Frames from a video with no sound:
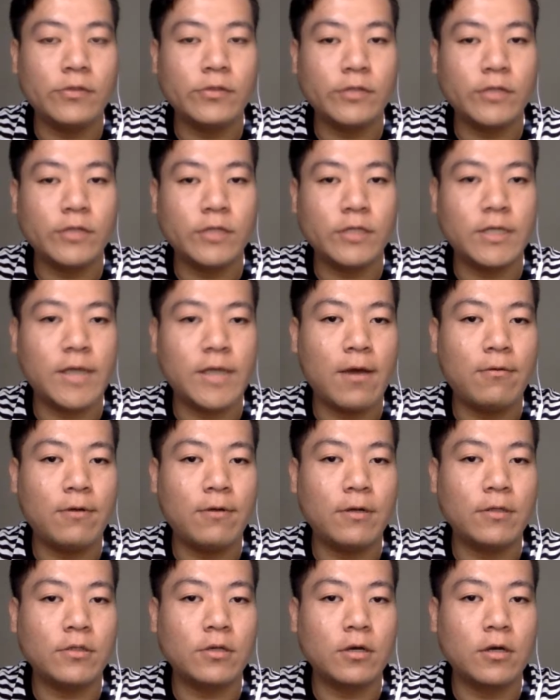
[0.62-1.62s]
Today I
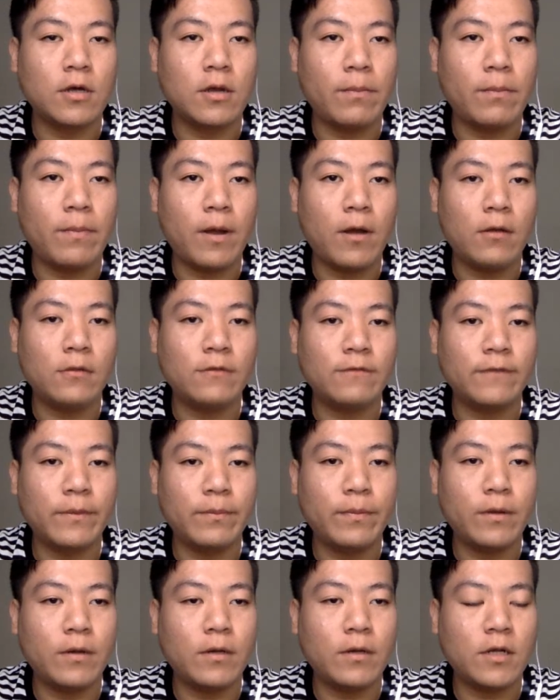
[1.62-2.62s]
will talk about
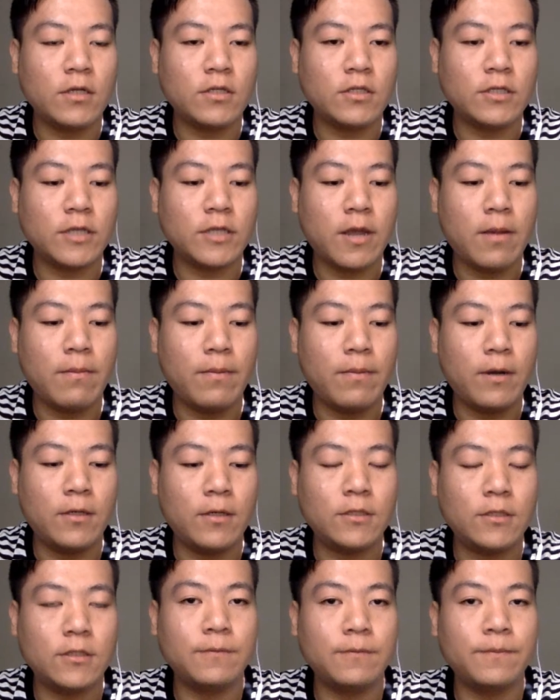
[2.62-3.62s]
Fibonacci
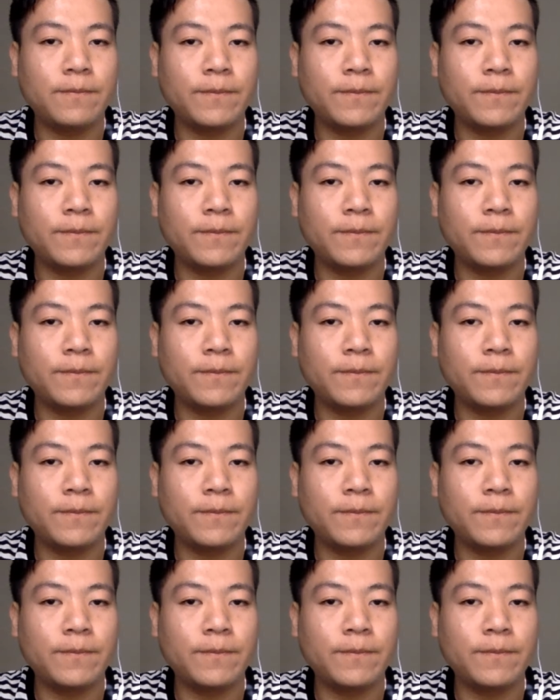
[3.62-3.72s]
numbers.